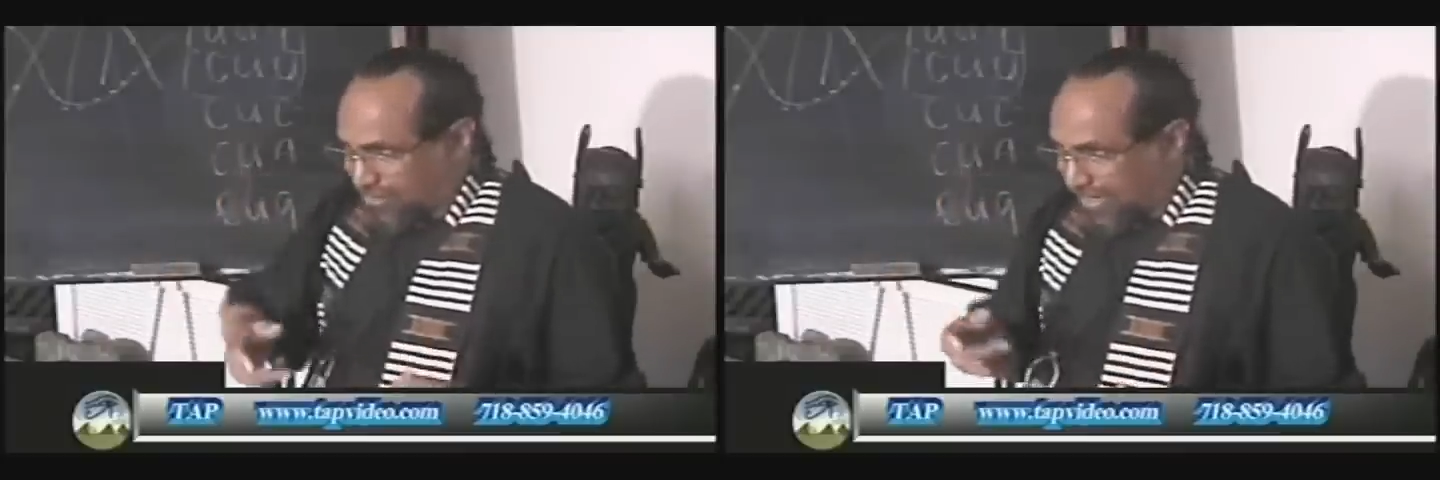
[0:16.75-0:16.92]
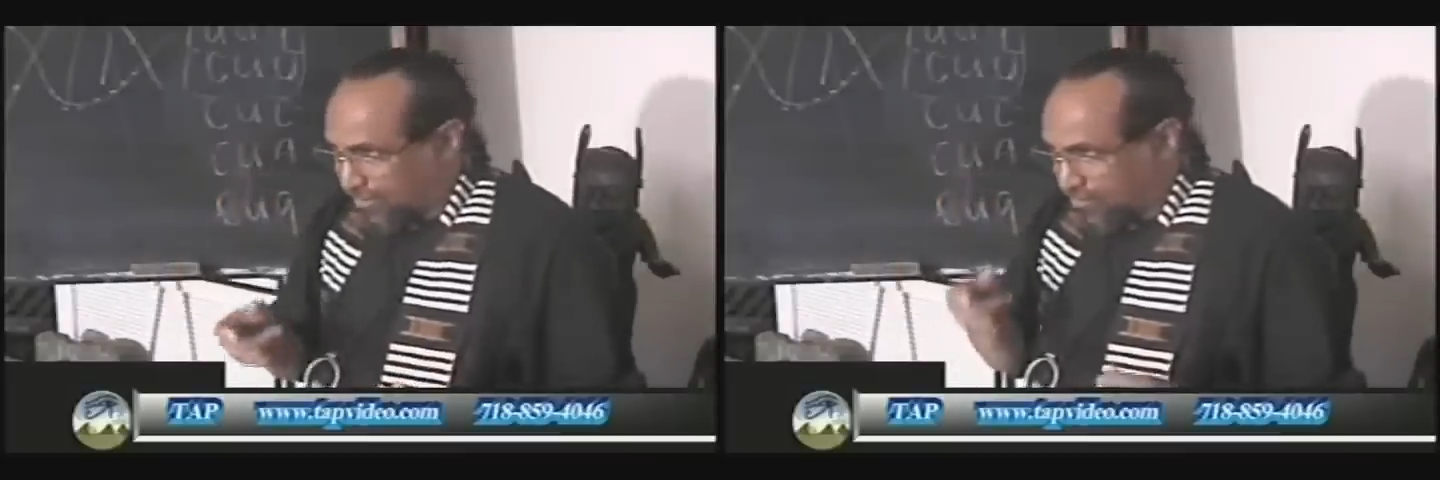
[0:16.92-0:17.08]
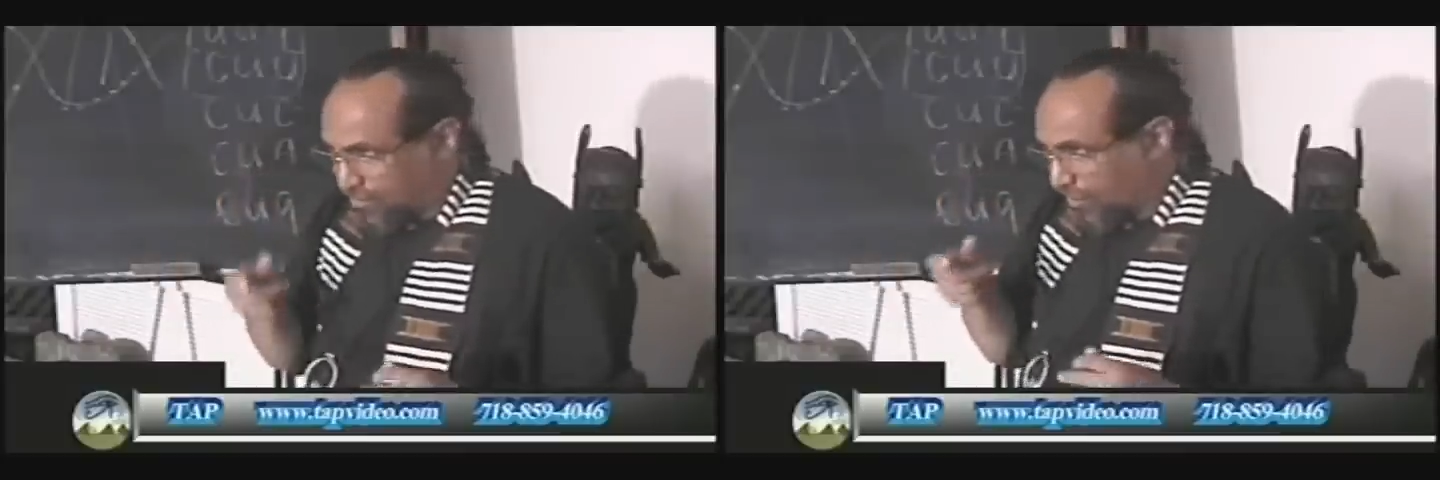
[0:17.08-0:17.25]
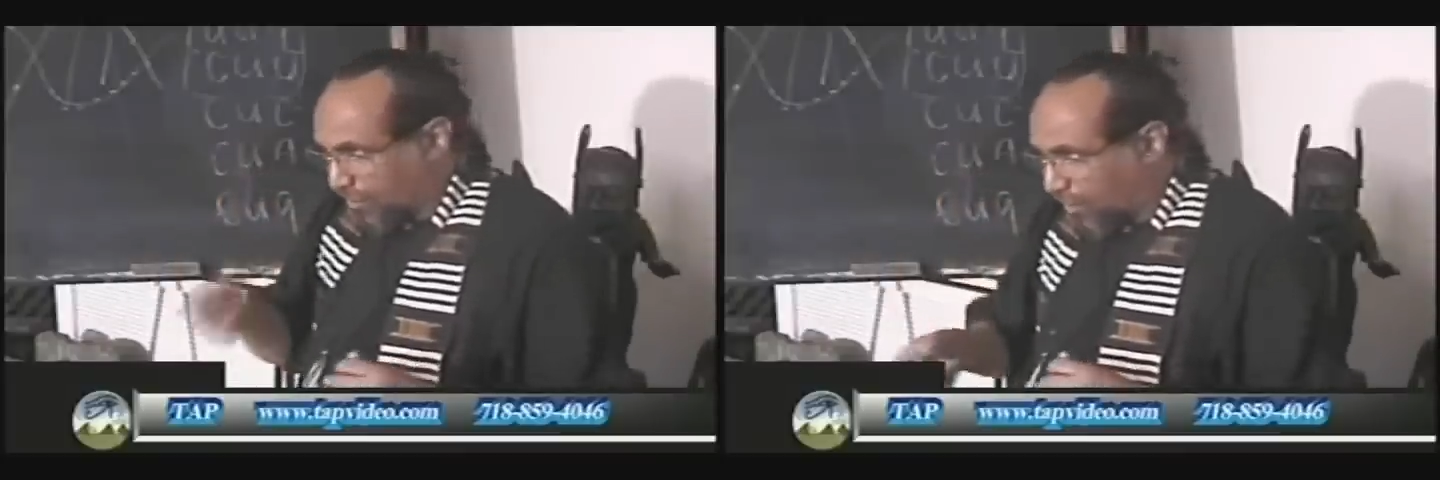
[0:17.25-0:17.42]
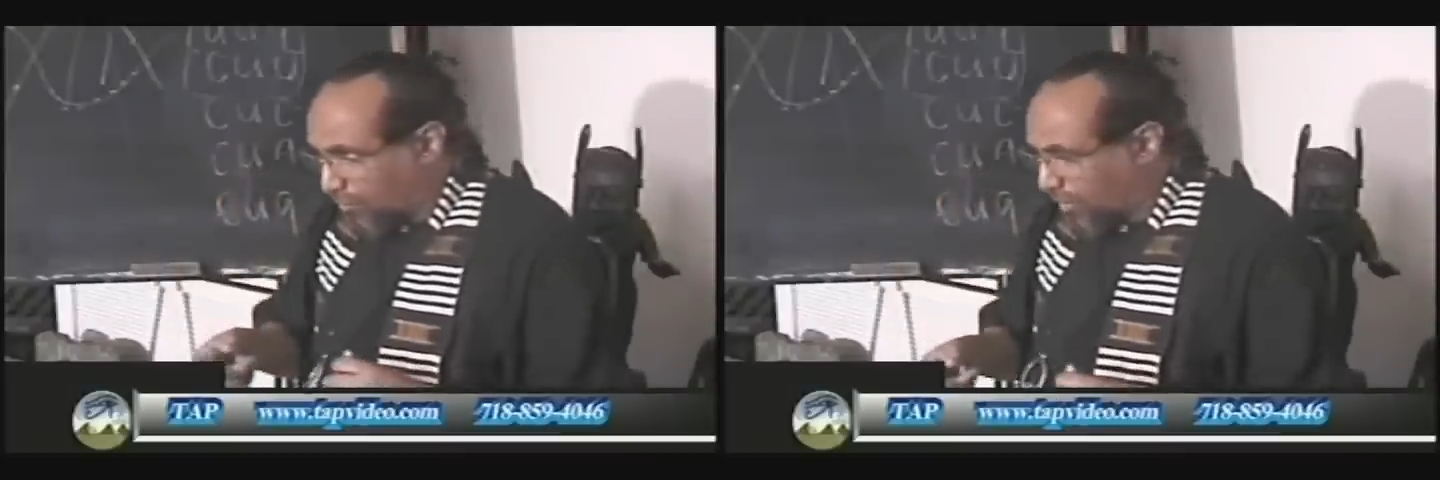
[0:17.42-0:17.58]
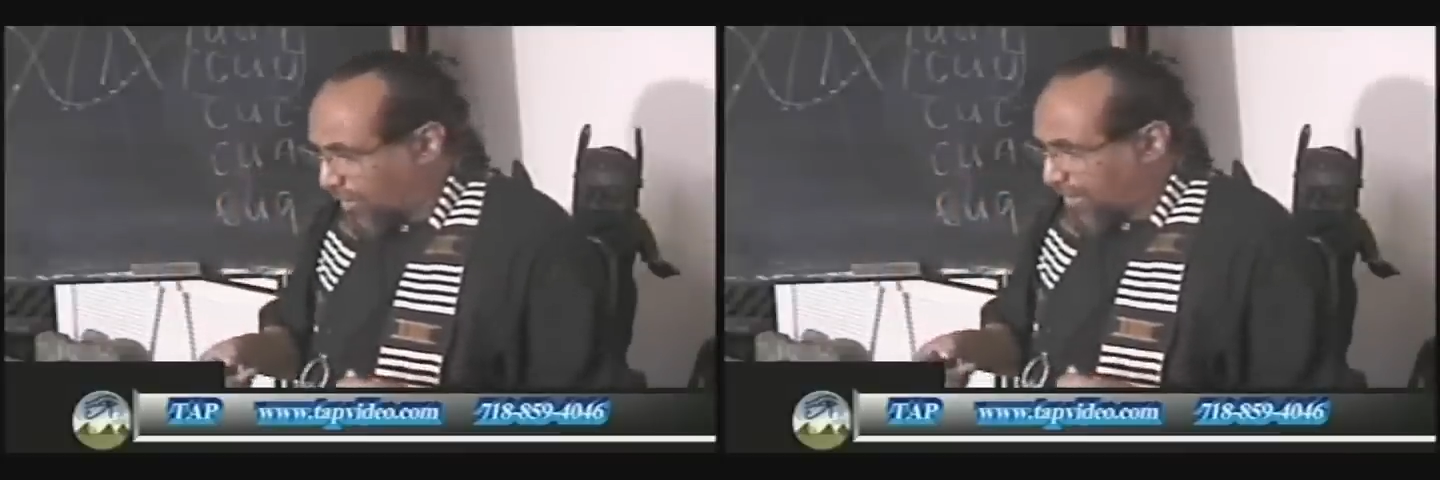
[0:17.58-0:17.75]
turns down to
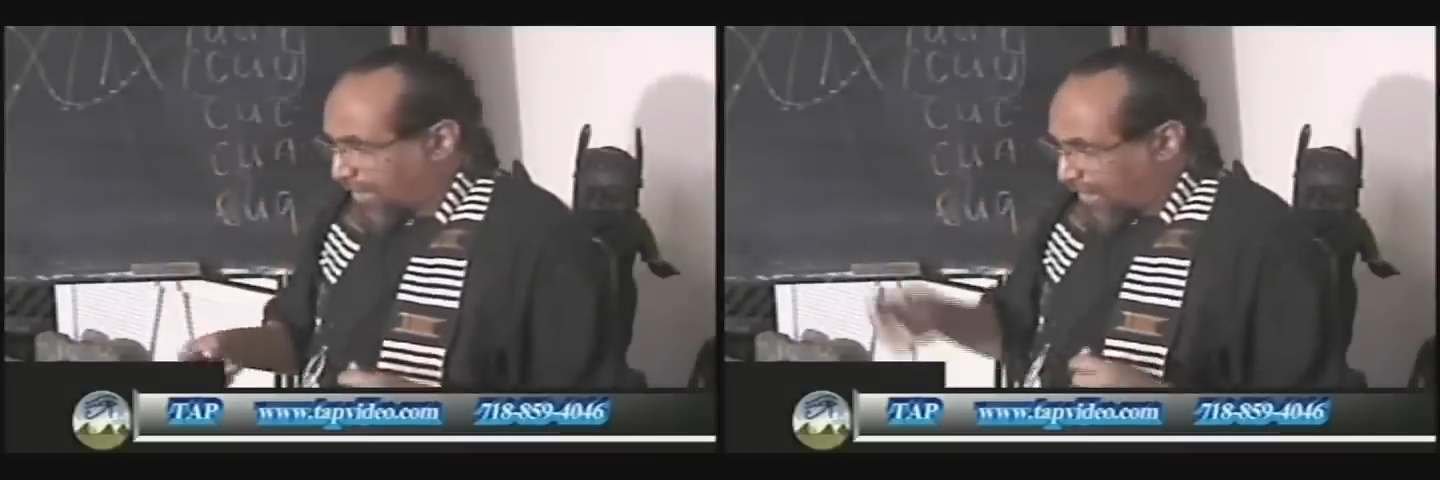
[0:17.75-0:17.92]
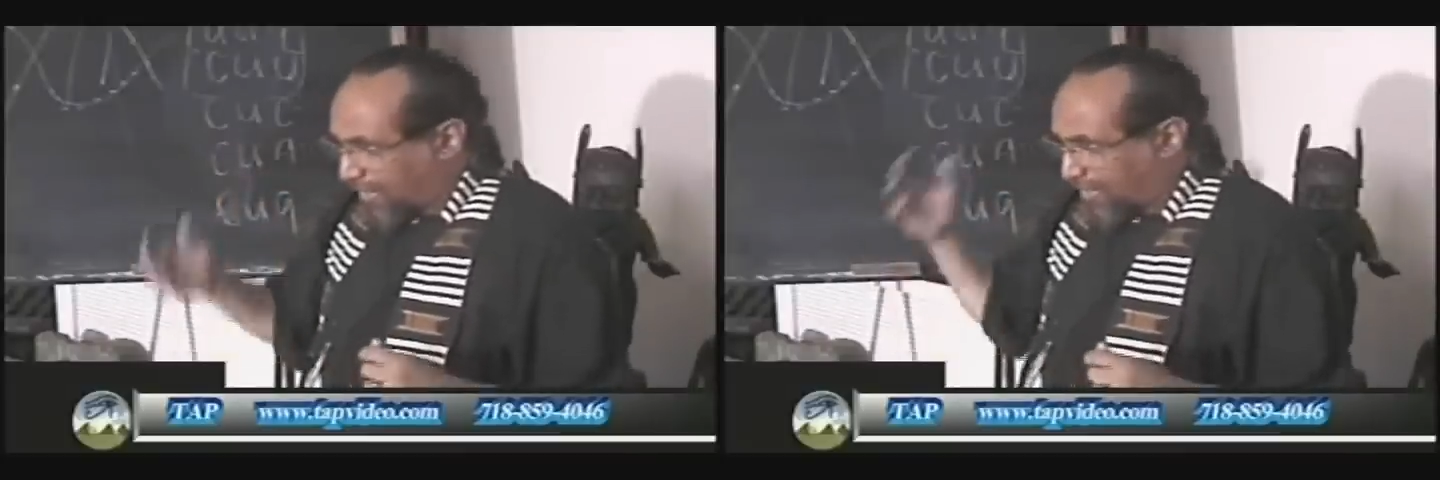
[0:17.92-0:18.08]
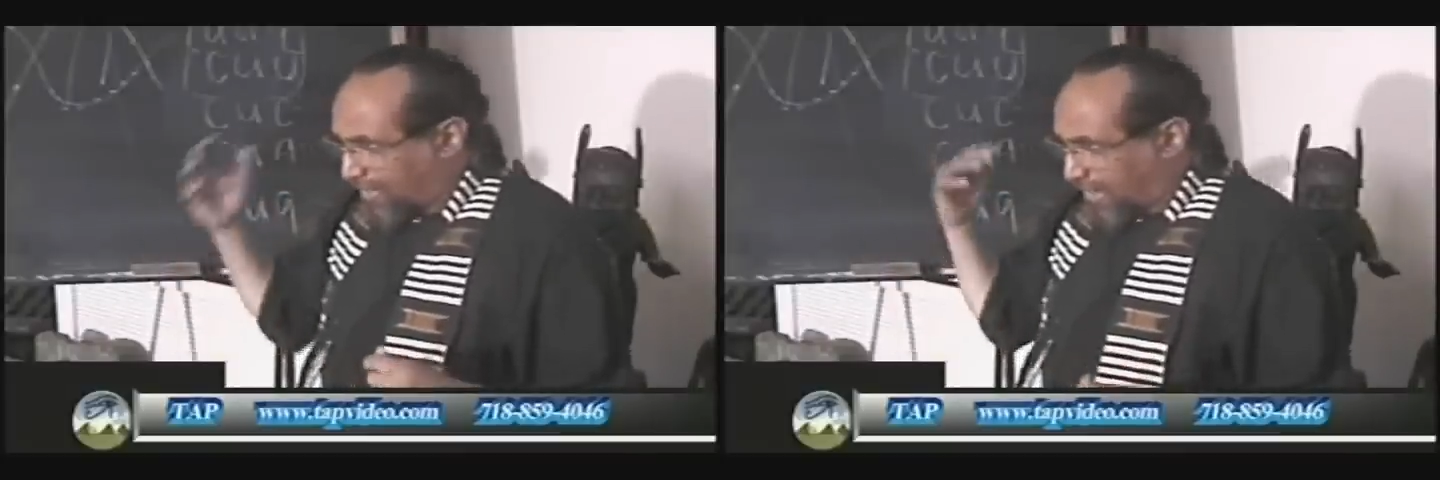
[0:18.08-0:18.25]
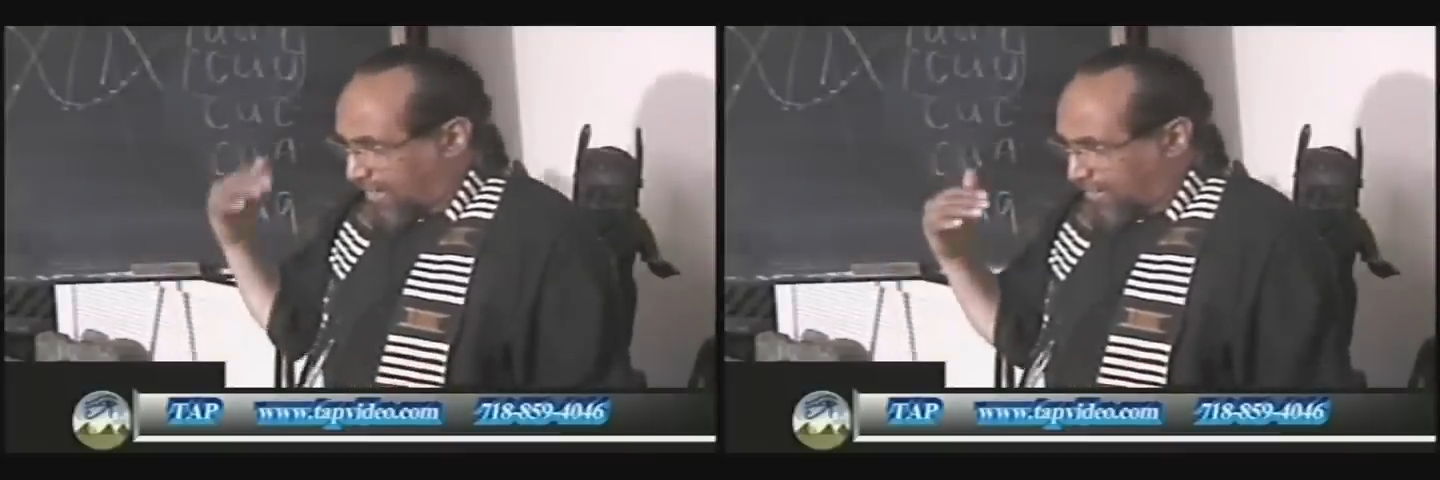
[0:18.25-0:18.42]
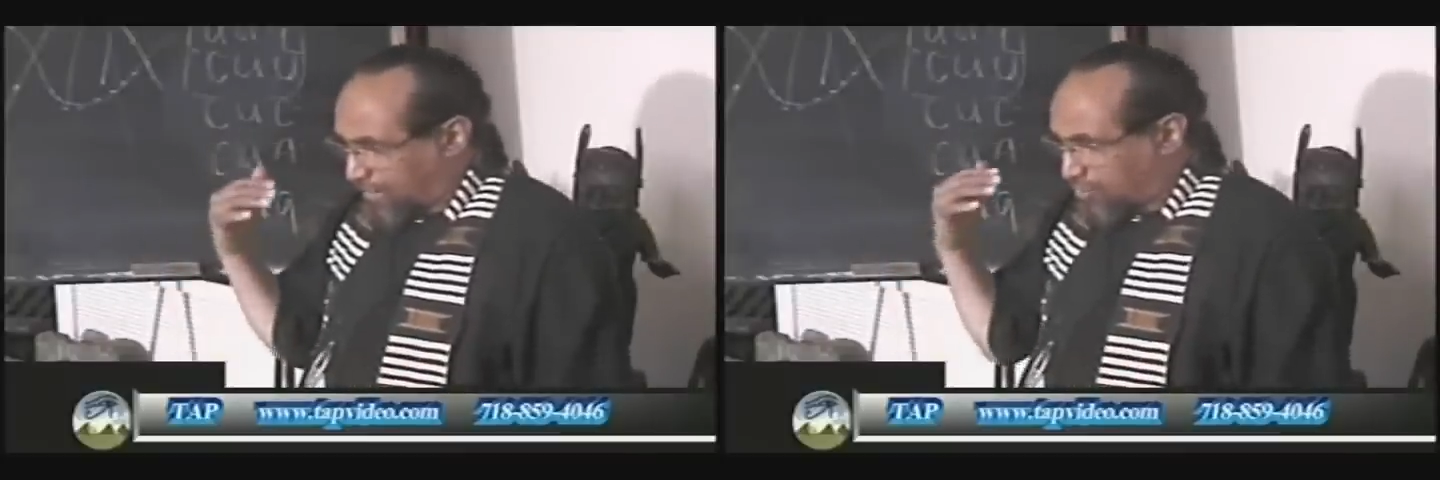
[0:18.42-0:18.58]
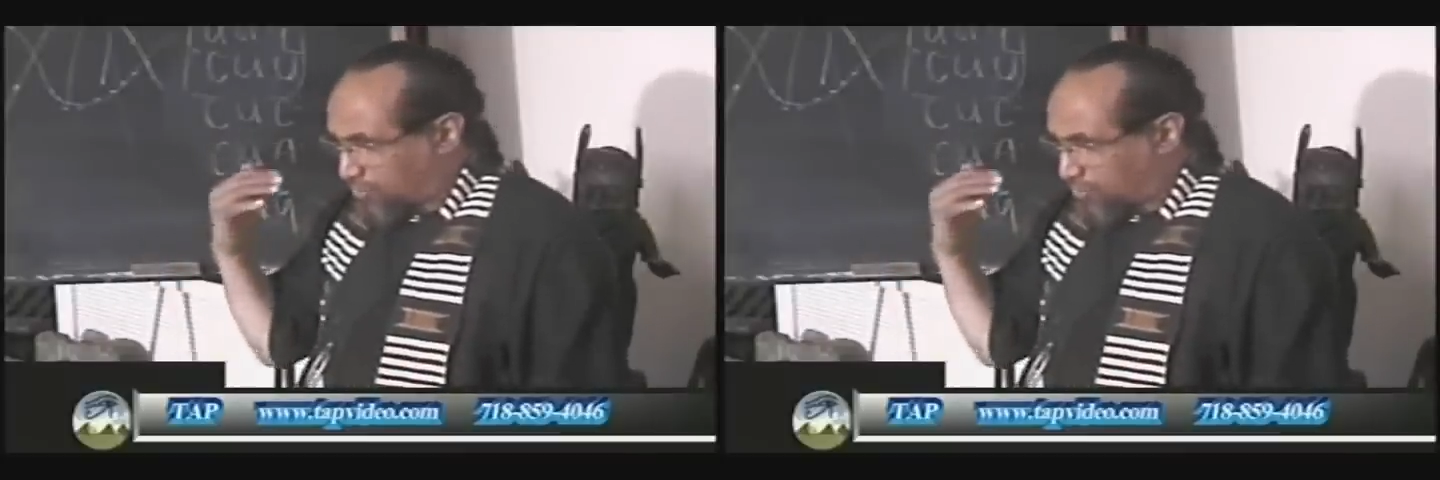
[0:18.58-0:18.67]
the lower and the,